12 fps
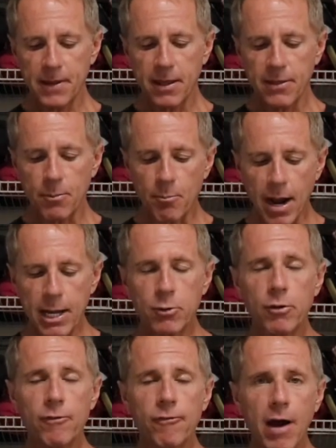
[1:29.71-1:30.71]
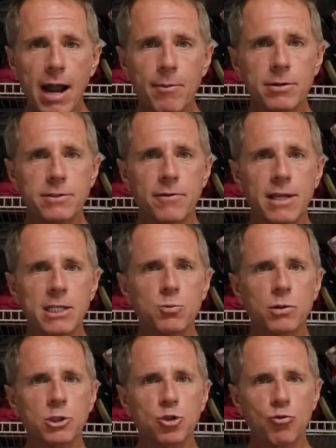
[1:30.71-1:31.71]
the microfibers of these
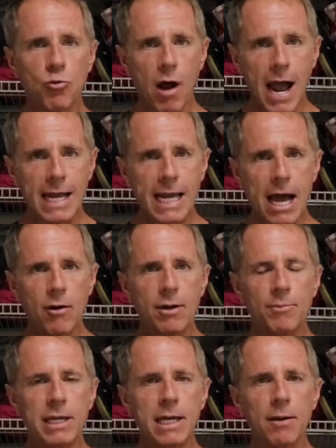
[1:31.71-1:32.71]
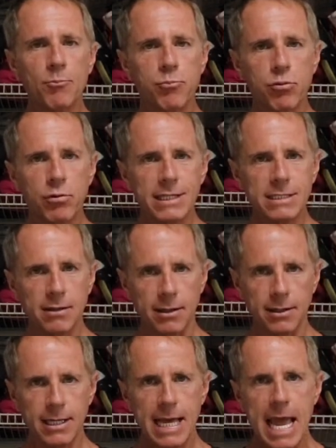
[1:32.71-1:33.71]
will dry out and become
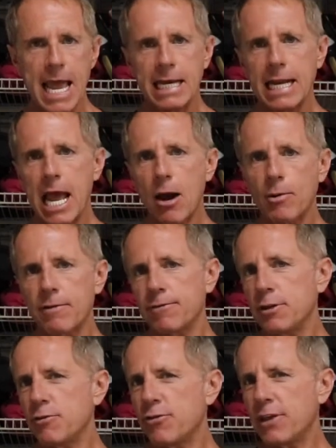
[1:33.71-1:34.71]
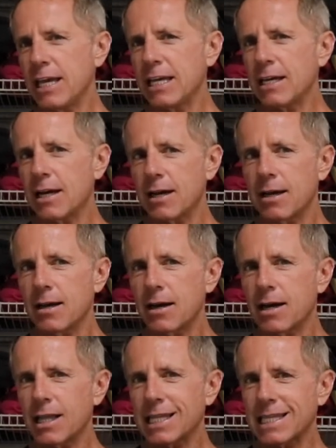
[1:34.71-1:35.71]
brittle. Now, if you think
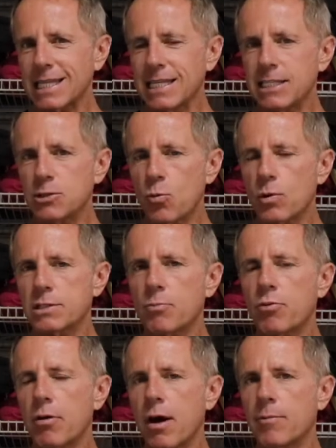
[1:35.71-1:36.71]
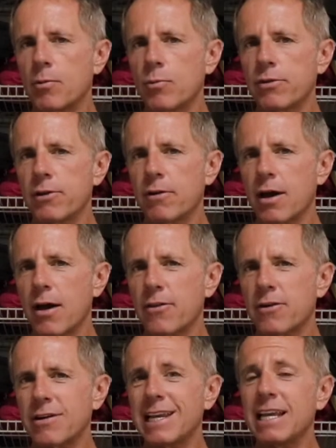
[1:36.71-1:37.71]
lint was a problem with your
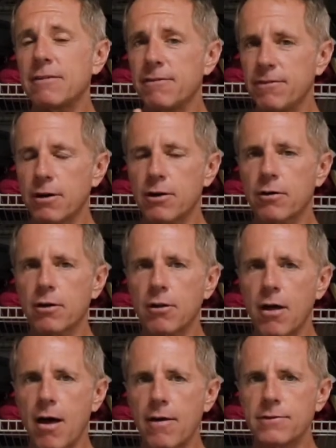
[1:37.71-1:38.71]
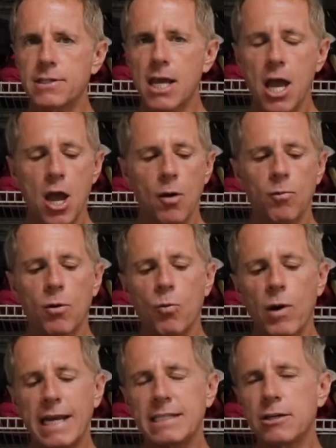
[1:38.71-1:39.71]
other inferior cloths, well,
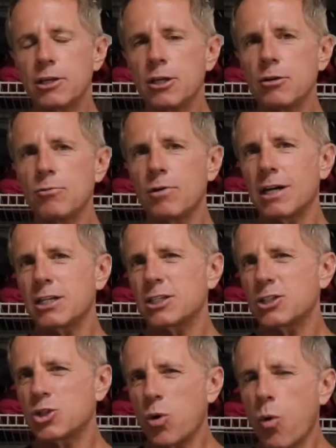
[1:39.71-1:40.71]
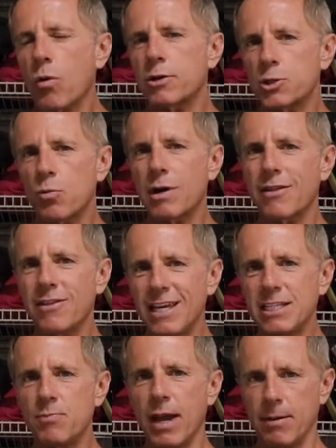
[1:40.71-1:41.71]
wait till you torch one of
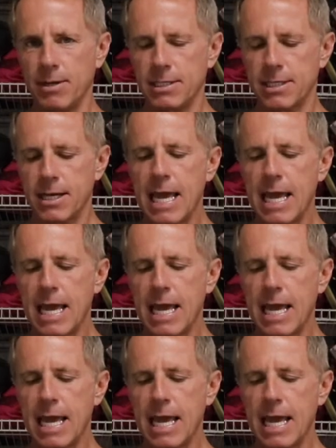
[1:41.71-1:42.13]
these babies.